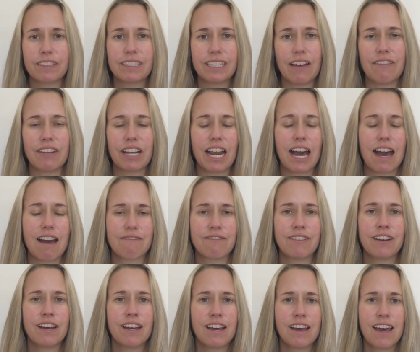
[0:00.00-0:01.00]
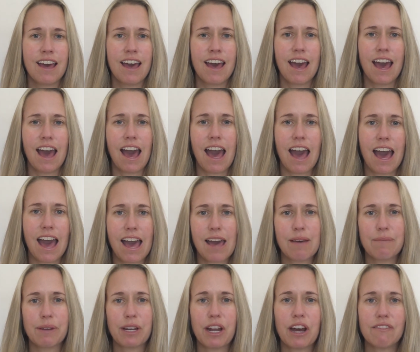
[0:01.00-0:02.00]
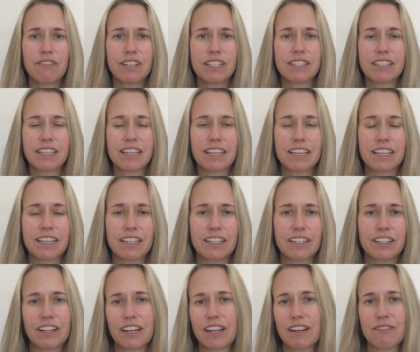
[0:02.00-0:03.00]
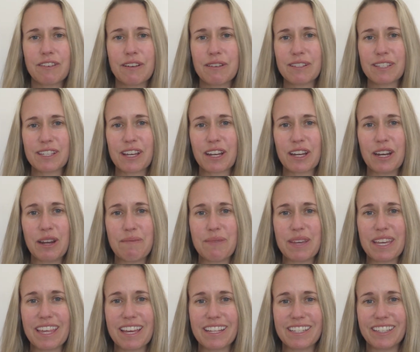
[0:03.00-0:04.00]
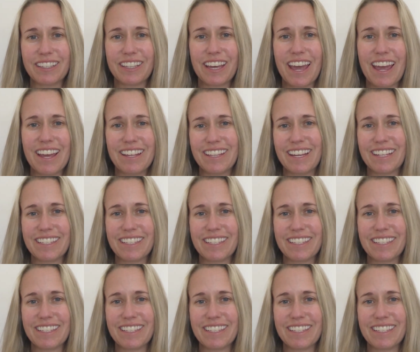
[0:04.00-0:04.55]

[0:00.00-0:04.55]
Loving life. But obviously not everyone's not going to be there till the end.